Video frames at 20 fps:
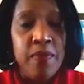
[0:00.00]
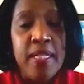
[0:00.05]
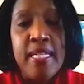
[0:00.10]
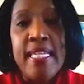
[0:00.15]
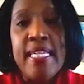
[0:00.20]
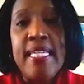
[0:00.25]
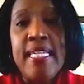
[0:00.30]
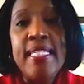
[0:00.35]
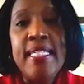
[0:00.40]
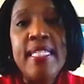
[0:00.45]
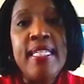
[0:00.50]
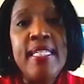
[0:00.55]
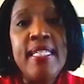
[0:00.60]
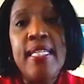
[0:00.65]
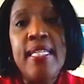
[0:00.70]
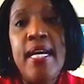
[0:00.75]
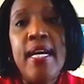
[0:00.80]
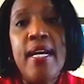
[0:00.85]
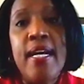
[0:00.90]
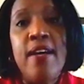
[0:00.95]
Is it,
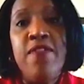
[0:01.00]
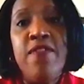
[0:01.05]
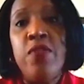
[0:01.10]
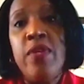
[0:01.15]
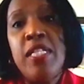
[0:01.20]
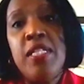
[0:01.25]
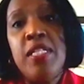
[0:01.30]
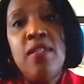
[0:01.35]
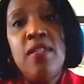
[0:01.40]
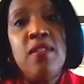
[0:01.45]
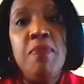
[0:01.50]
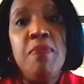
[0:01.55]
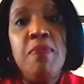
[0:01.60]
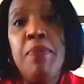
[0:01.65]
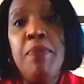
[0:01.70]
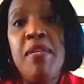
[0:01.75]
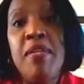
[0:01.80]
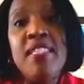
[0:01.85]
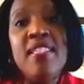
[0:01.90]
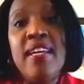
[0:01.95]
for instance,
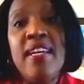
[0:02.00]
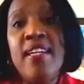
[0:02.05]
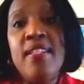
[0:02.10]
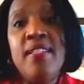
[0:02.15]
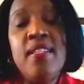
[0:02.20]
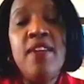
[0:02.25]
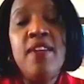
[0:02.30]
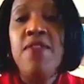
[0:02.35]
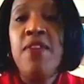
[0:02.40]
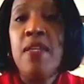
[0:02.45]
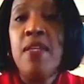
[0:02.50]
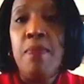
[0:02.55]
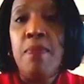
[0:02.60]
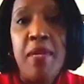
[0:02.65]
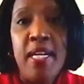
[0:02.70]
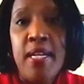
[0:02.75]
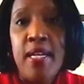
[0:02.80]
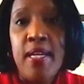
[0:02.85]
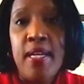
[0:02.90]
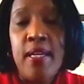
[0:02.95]
maybe a scientific
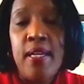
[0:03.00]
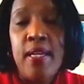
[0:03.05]
meeting?